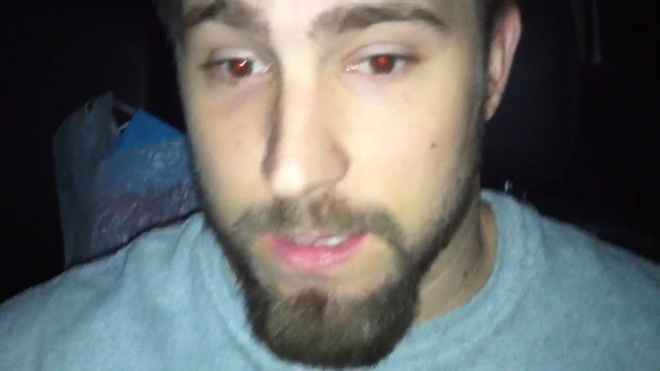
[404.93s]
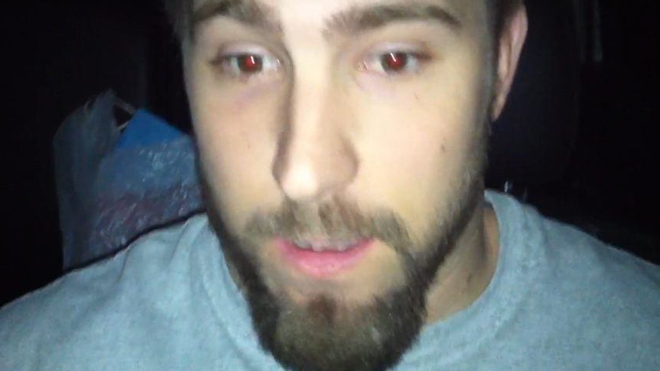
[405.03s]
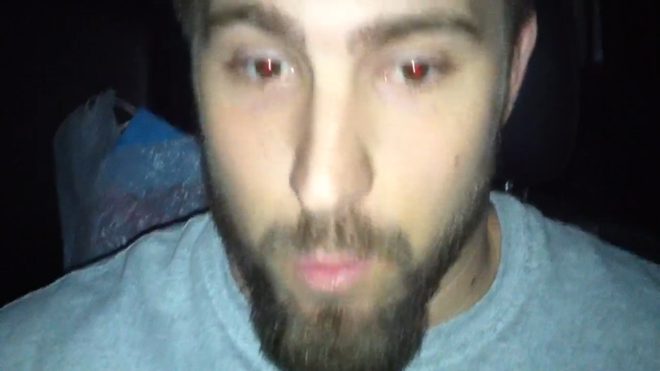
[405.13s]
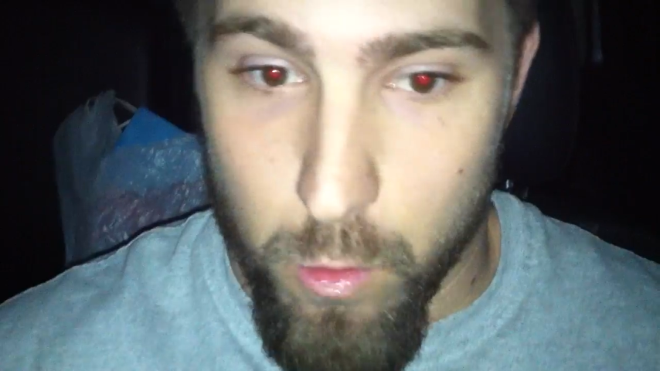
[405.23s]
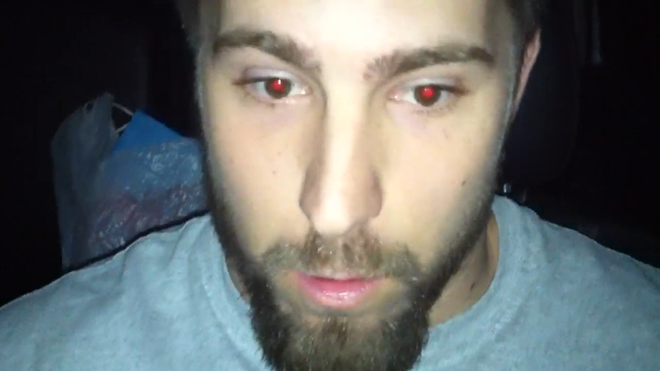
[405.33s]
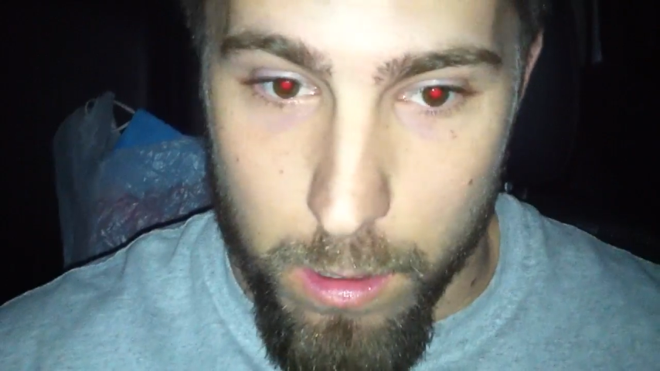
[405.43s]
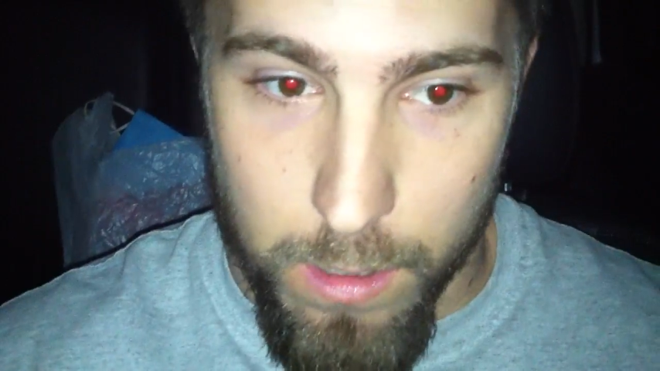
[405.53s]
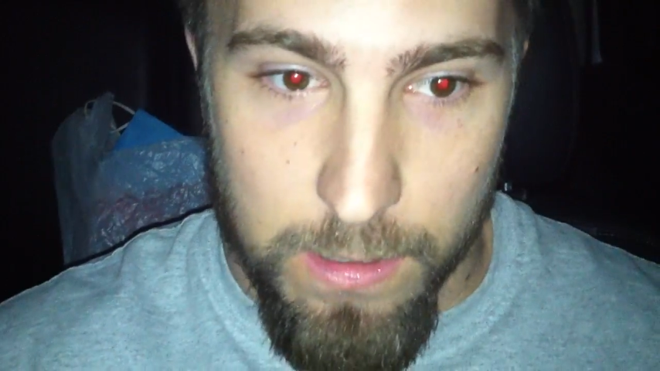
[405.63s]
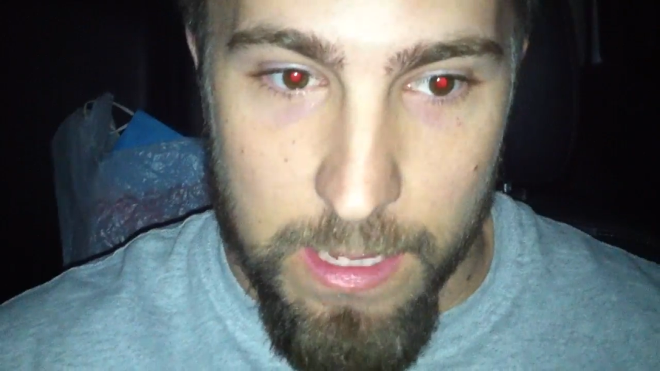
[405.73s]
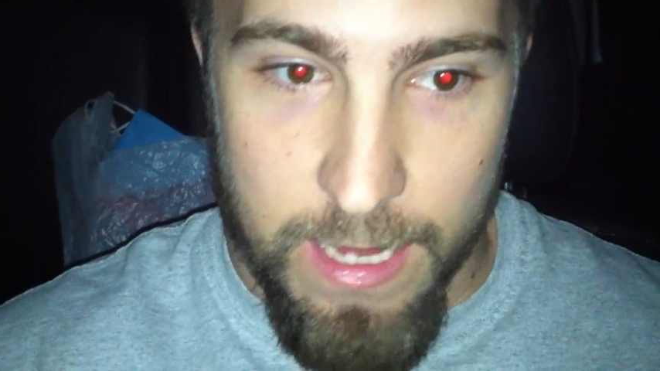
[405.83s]
anymore
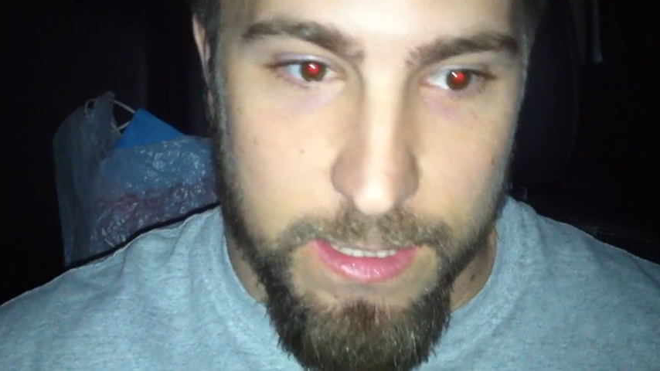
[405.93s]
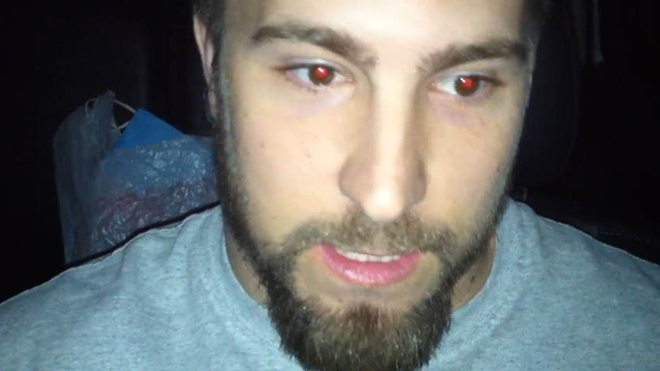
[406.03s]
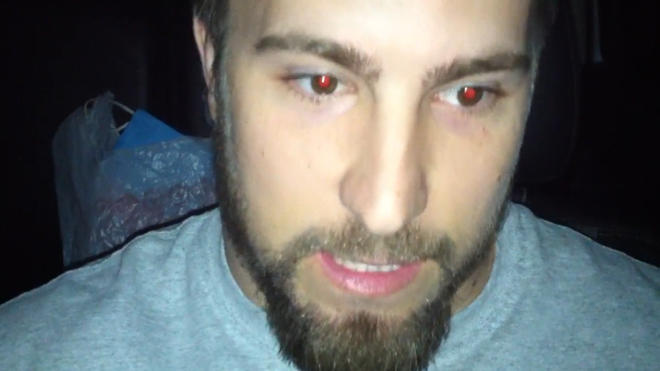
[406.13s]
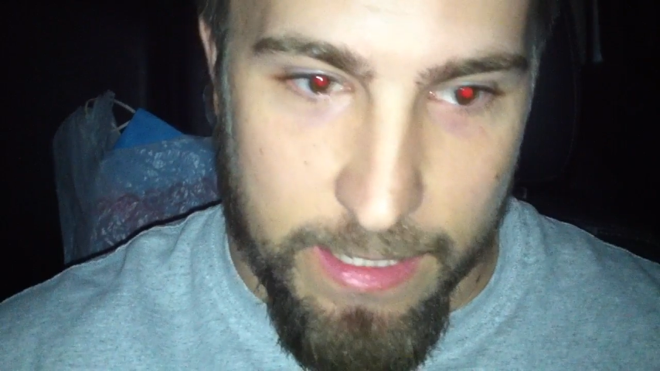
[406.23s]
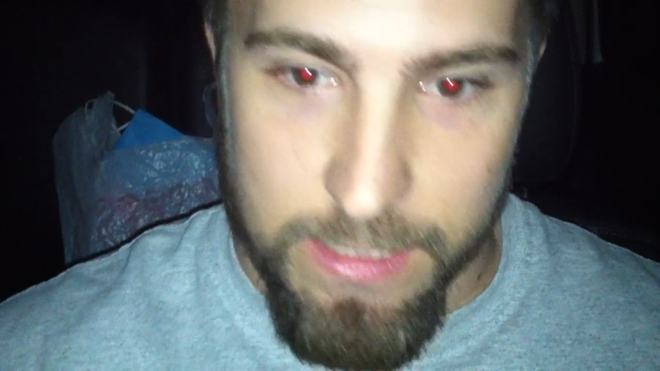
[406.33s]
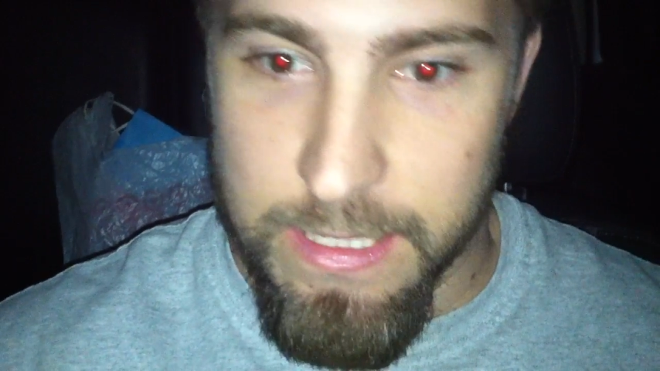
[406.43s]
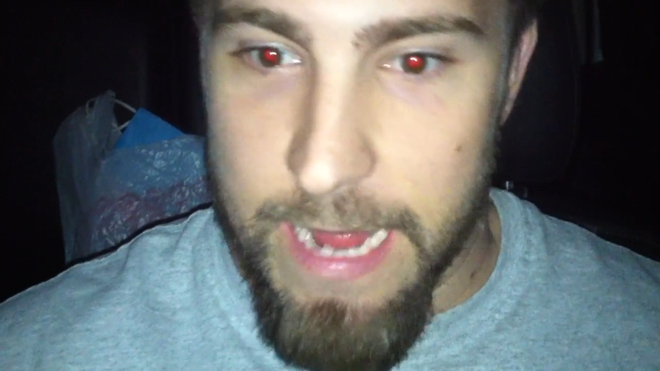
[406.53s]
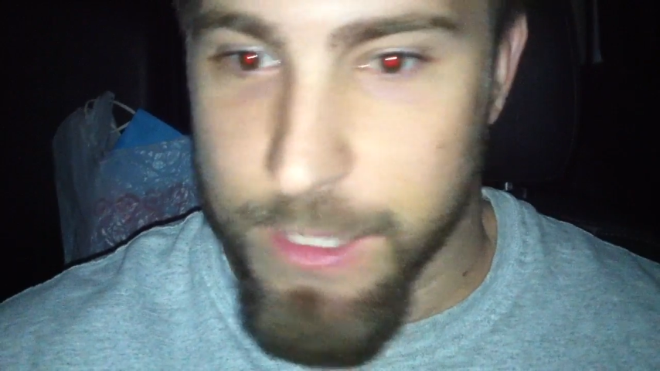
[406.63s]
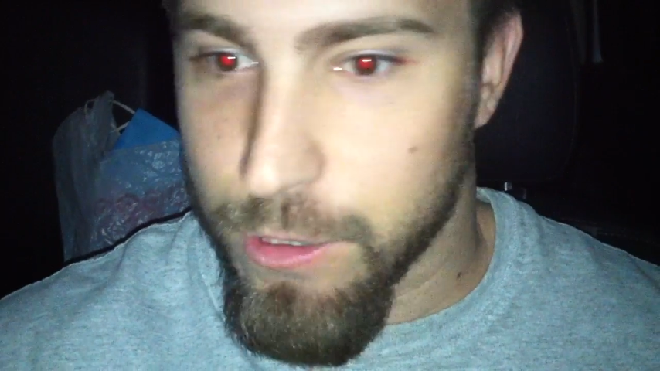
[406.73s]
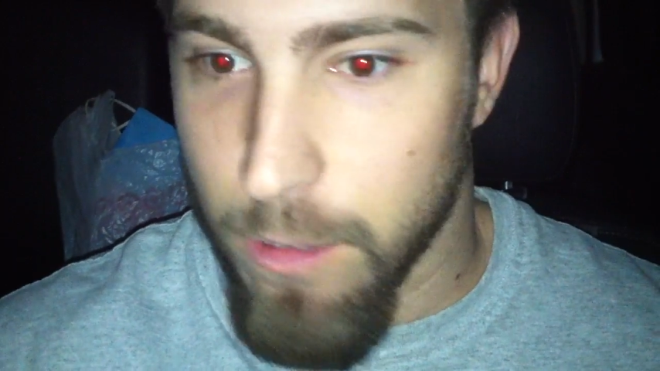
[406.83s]
unless it's like a
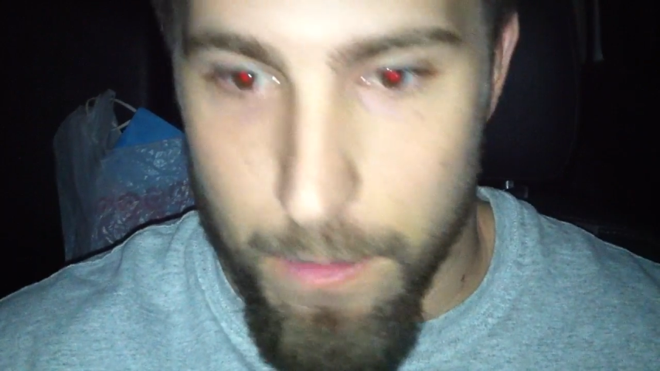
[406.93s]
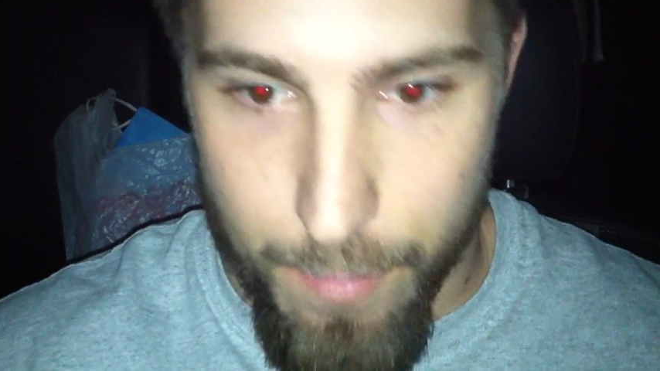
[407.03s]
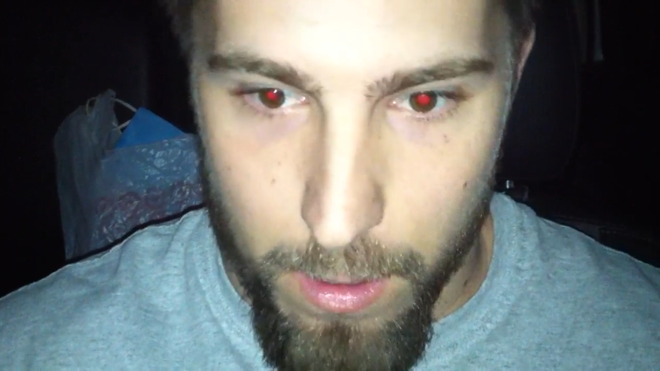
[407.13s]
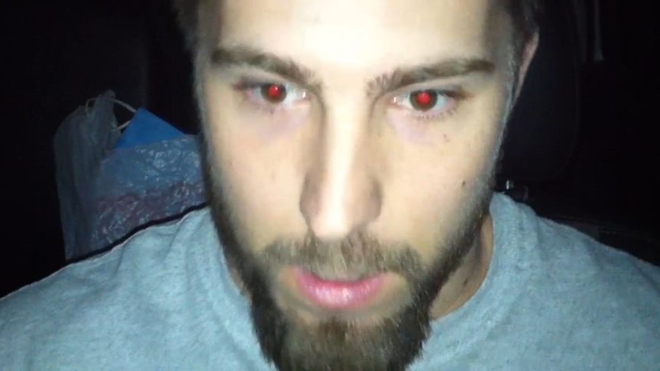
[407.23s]
snatch grip.